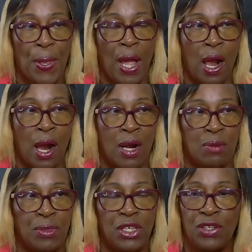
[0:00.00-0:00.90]

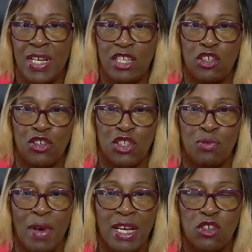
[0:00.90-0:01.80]
Um, you need to just
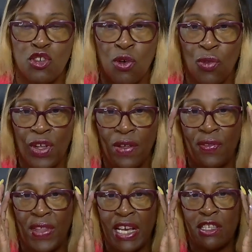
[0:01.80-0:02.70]
make sure that
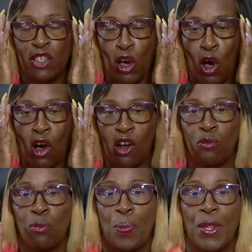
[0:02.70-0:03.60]
things are
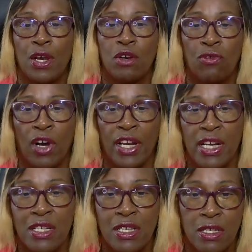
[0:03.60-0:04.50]

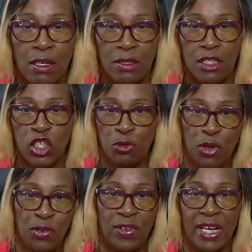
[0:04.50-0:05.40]
running
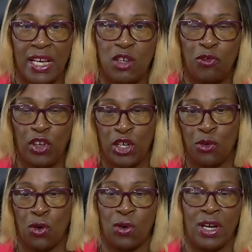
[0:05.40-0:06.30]
smoothly for
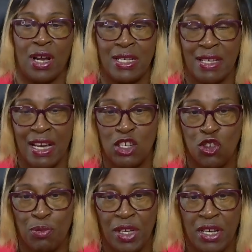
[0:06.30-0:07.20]
your
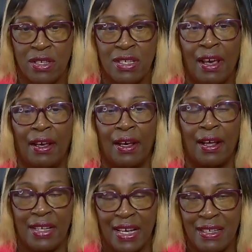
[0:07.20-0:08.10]
organization, because at
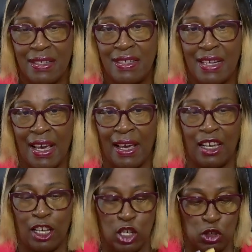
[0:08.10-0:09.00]
the end of the day,
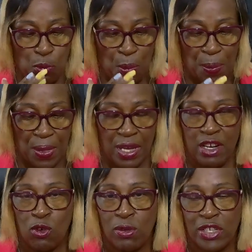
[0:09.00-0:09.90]
it
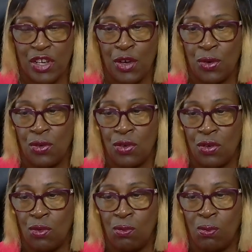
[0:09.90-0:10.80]
also
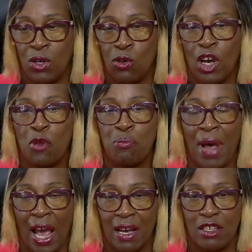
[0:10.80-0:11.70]
will come
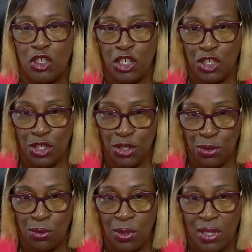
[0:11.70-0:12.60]
back to
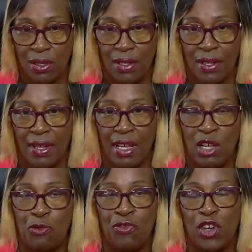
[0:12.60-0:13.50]
you
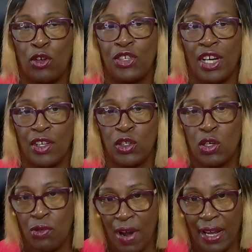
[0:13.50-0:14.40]
if not done
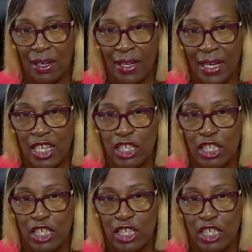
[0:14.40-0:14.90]
correctly.